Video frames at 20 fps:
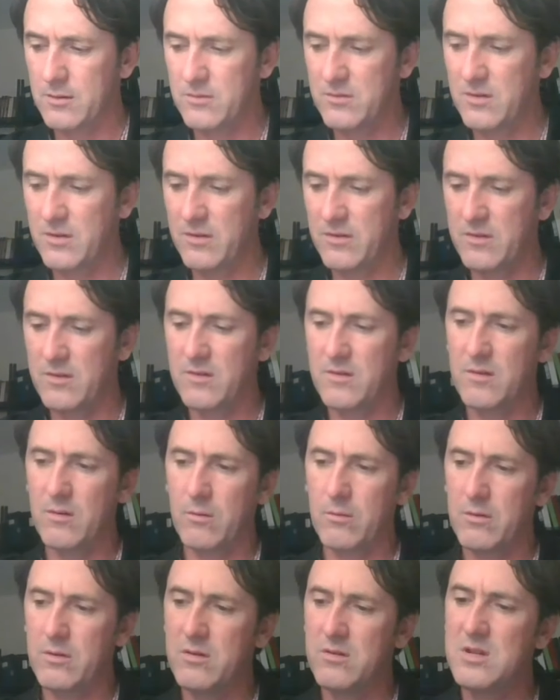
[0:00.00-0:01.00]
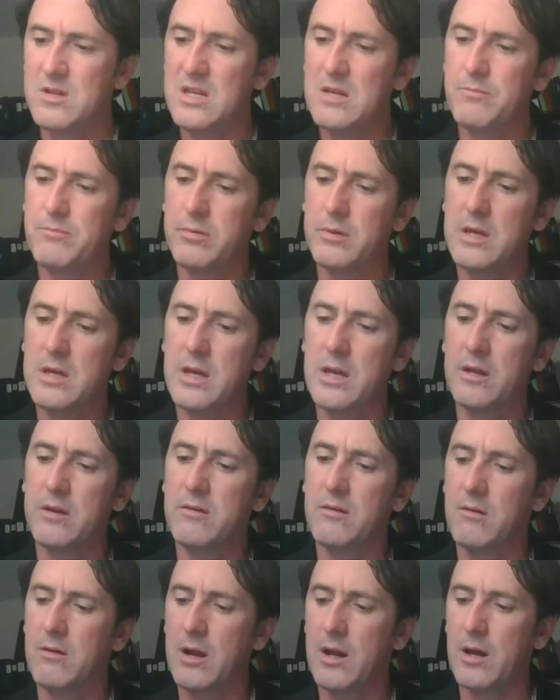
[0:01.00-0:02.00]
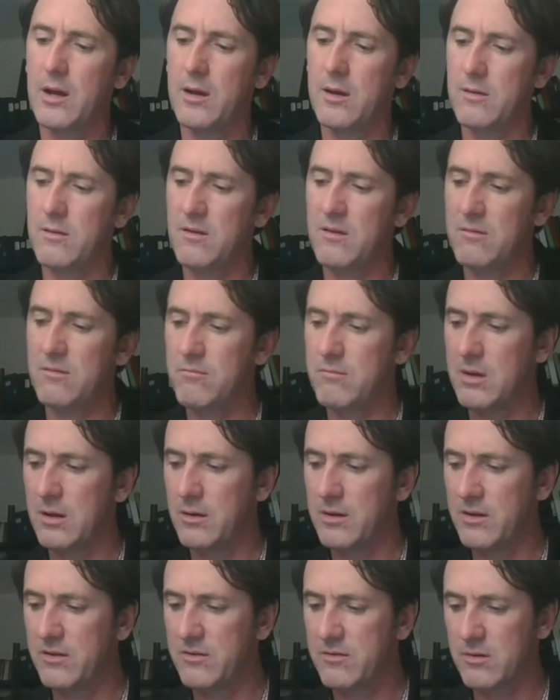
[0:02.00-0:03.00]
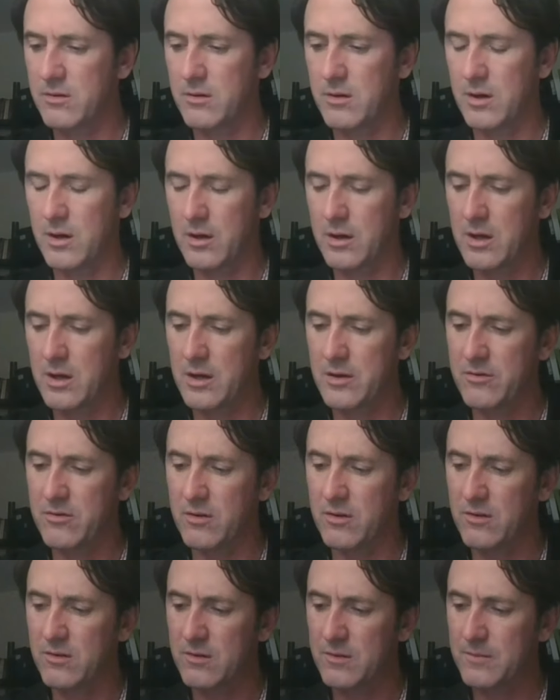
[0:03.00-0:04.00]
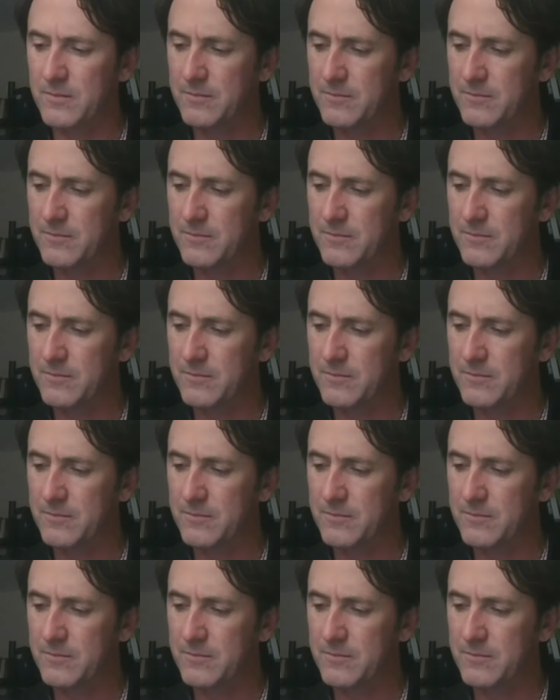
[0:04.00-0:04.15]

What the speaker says: just so deeply integrated in these Middle Eastern countries.